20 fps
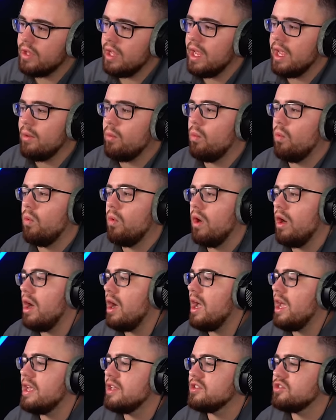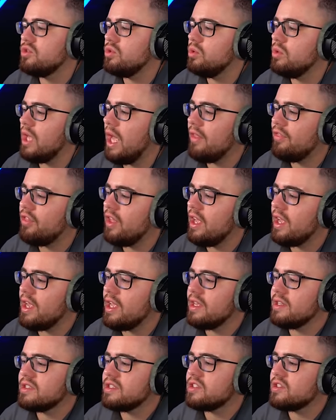It was. Dude, that thing
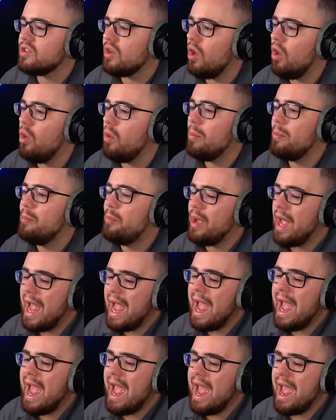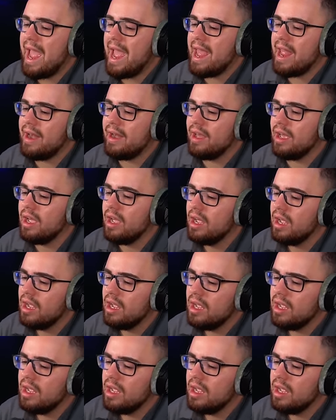is so bad.